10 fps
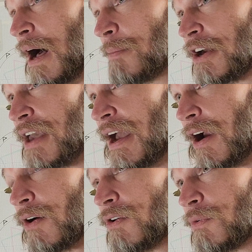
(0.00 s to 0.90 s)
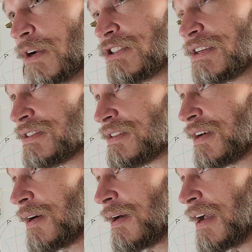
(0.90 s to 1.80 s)
which is anagram
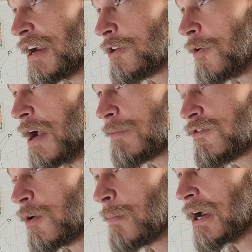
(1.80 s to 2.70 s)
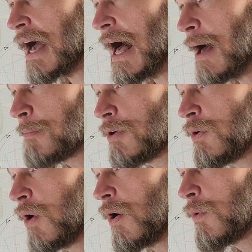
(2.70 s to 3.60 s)
for macabre OA
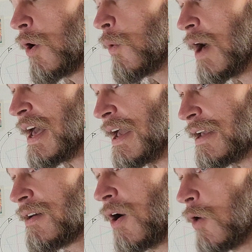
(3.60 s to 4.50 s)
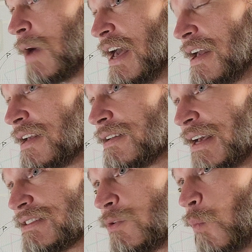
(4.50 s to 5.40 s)
as in way,
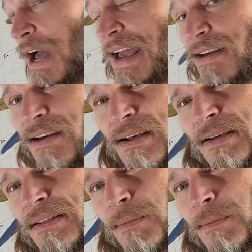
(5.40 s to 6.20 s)
the macabre way